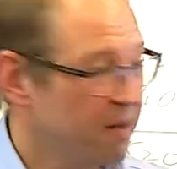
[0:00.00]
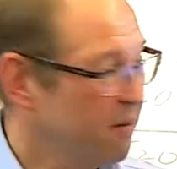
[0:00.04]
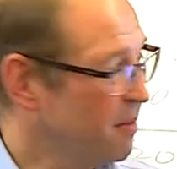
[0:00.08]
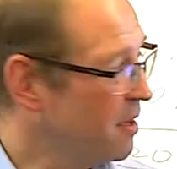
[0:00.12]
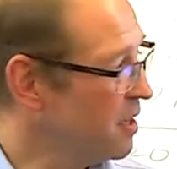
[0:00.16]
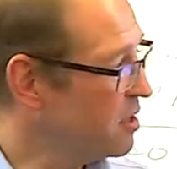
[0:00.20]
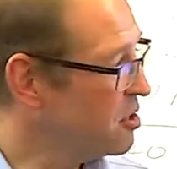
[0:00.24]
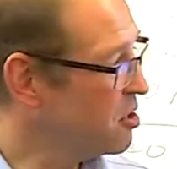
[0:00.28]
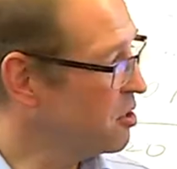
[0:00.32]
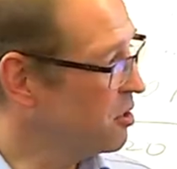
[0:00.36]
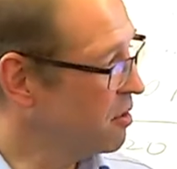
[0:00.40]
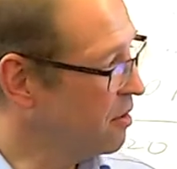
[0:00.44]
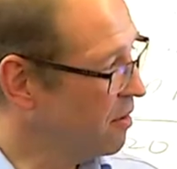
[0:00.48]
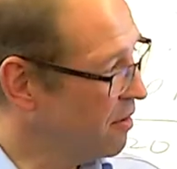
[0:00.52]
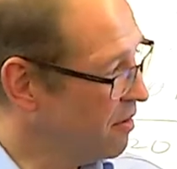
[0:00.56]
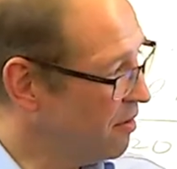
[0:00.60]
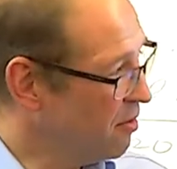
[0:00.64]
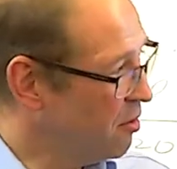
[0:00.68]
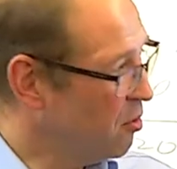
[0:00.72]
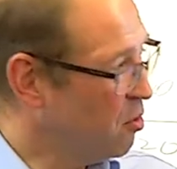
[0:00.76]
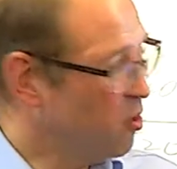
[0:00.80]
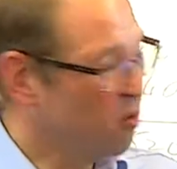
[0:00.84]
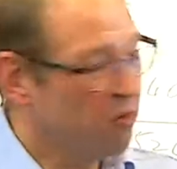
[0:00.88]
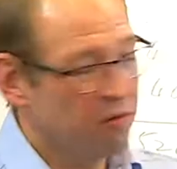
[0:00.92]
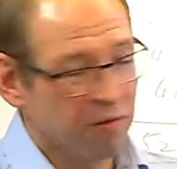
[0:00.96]
That's an
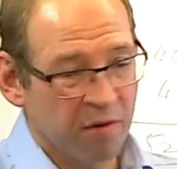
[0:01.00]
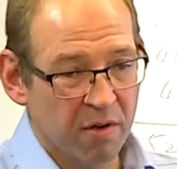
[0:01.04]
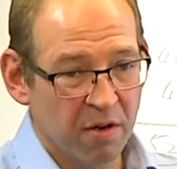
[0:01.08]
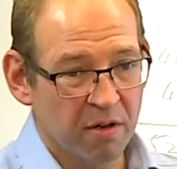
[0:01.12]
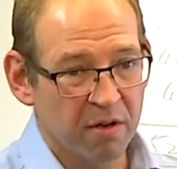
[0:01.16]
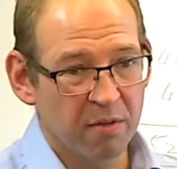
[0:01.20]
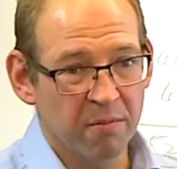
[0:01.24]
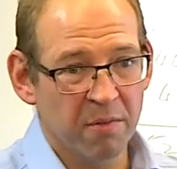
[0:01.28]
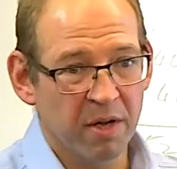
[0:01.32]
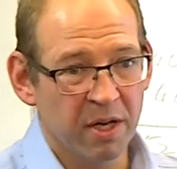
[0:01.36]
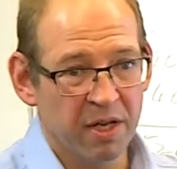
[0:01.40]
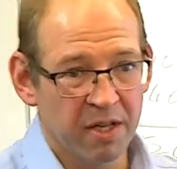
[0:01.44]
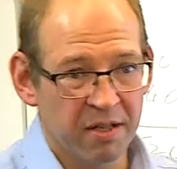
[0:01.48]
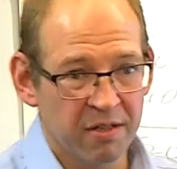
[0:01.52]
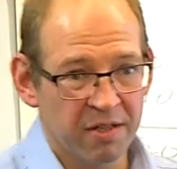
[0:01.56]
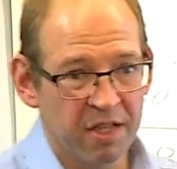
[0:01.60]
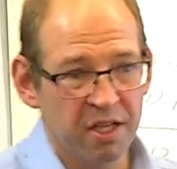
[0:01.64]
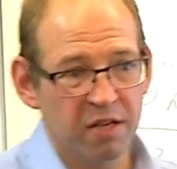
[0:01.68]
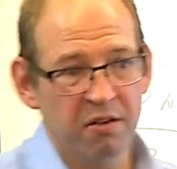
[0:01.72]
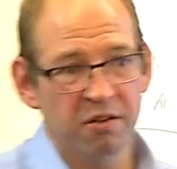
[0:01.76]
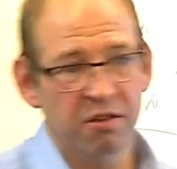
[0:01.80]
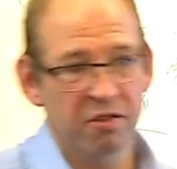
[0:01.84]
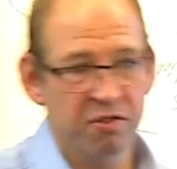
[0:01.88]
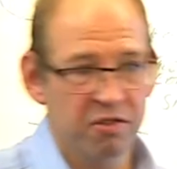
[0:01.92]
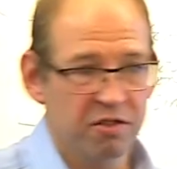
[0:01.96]
awful lot of money that
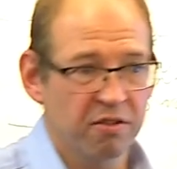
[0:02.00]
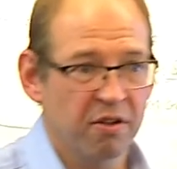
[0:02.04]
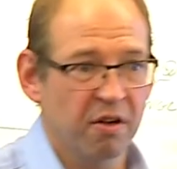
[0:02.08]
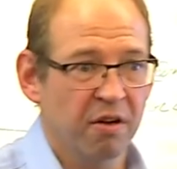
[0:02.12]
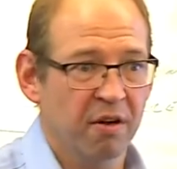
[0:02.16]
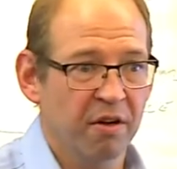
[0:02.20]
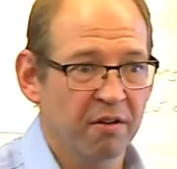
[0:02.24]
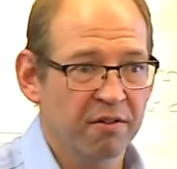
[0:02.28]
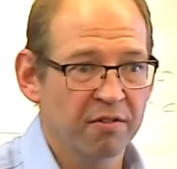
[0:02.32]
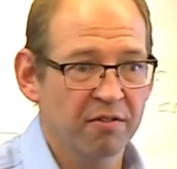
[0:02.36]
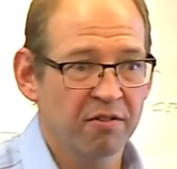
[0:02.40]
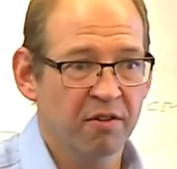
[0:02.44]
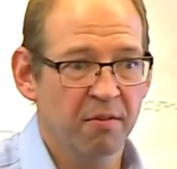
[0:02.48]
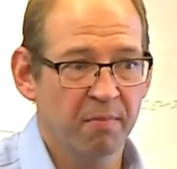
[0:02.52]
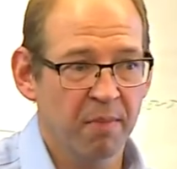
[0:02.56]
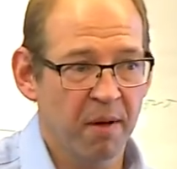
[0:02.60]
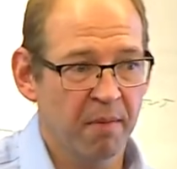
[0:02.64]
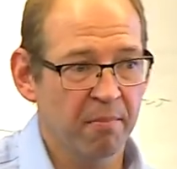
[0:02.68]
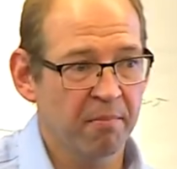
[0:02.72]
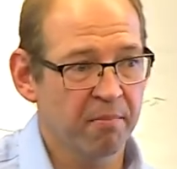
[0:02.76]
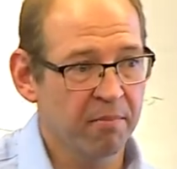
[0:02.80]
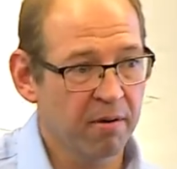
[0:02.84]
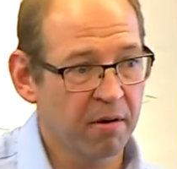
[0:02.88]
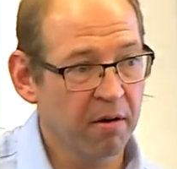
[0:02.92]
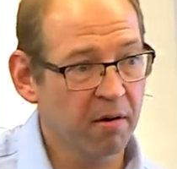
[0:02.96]
you can start to
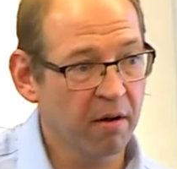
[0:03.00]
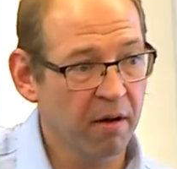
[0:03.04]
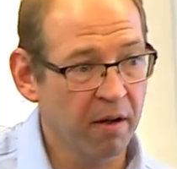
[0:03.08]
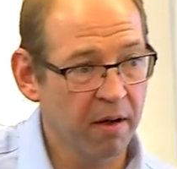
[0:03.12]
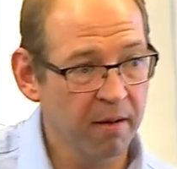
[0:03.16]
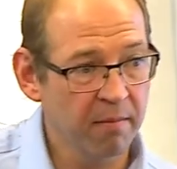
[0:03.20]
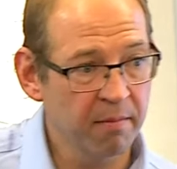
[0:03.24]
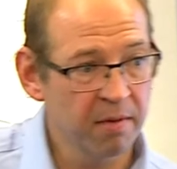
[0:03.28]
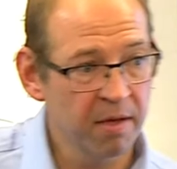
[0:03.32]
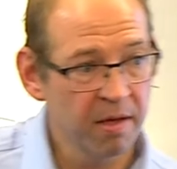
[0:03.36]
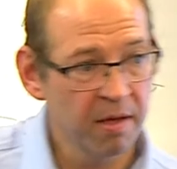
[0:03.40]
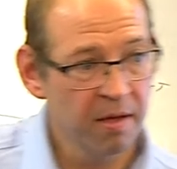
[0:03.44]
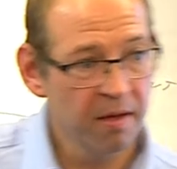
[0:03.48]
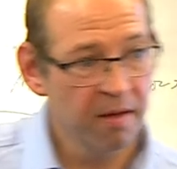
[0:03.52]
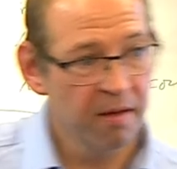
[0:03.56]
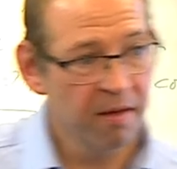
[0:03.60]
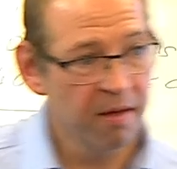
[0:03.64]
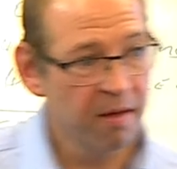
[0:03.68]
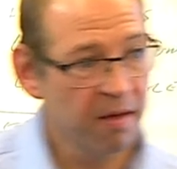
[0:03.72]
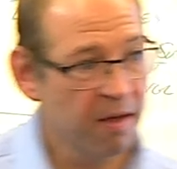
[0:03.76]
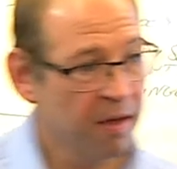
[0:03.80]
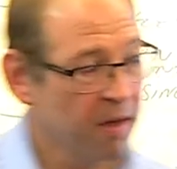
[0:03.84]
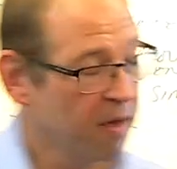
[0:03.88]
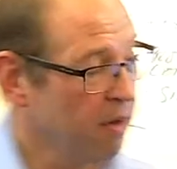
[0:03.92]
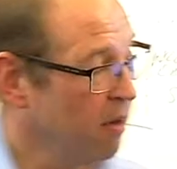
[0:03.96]
pump prime
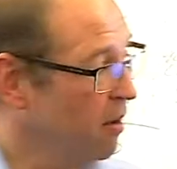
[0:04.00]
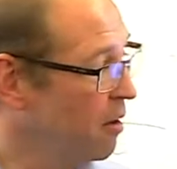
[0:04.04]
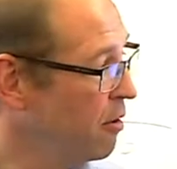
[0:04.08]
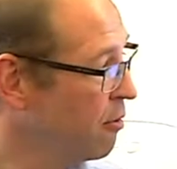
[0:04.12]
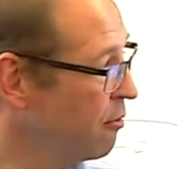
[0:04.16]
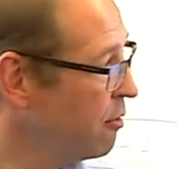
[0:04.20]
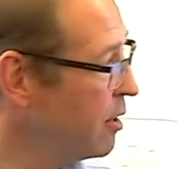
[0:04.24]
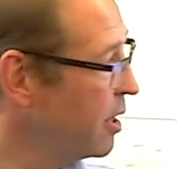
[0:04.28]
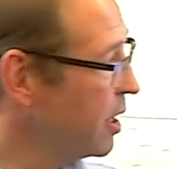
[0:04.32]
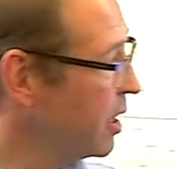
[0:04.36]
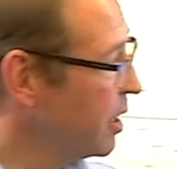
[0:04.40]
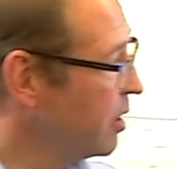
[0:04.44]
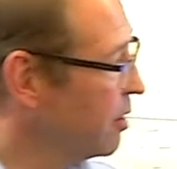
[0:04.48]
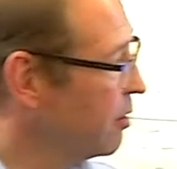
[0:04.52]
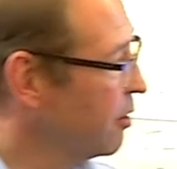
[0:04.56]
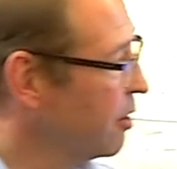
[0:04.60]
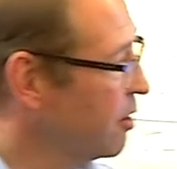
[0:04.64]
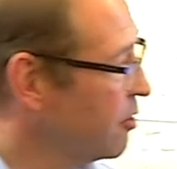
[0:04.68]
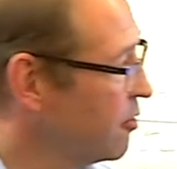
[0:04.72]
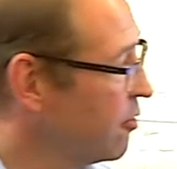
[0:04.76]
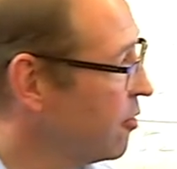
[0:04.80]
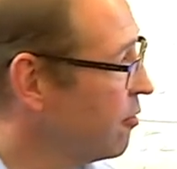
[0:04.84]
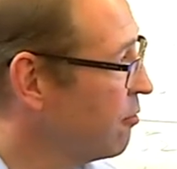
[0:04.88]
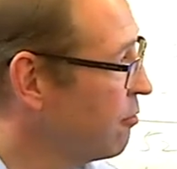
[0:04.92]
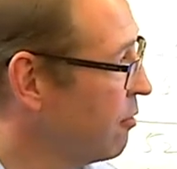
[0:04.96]
uh, a really
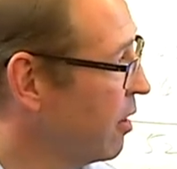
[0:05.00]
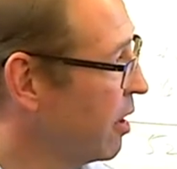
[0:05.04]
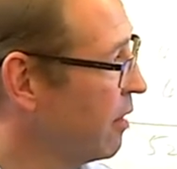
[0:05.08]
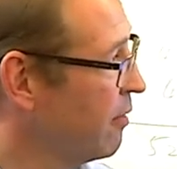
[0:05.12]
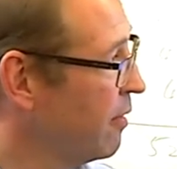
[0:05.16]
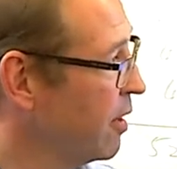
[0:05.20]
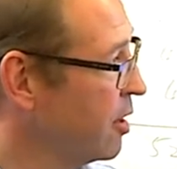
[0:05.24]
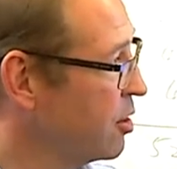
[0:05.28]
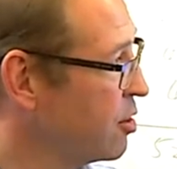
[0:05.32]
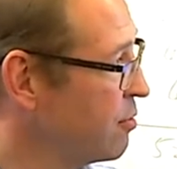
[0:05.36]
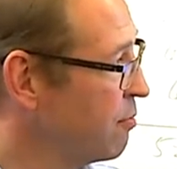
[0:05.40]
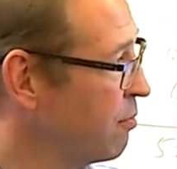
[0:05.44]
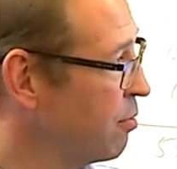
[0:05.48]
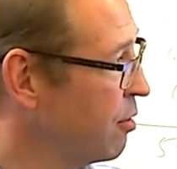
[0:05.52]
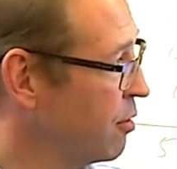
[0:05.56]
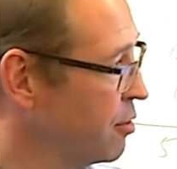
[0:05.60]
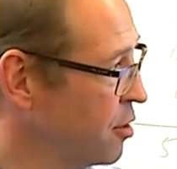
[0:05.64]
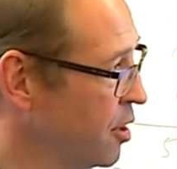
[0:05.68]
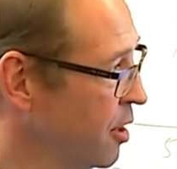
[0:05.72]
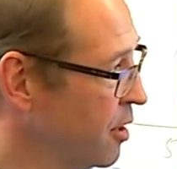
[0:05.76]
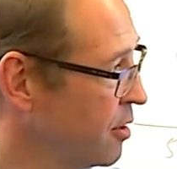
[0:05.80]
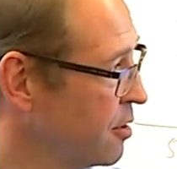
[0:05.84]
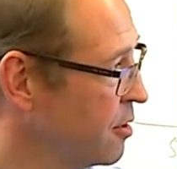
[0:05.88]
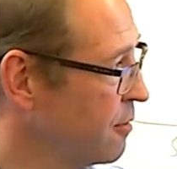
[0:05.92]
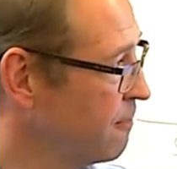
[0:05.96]
nice renovation
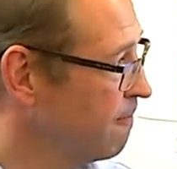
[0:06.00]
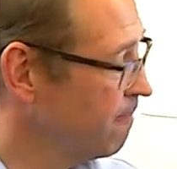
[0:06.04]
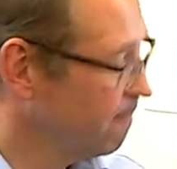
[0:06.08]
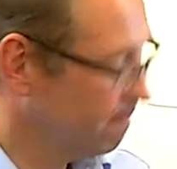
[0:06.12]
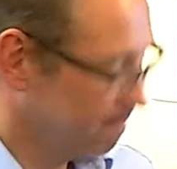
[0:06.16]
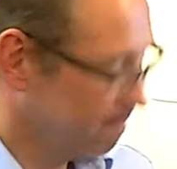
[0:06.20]
project.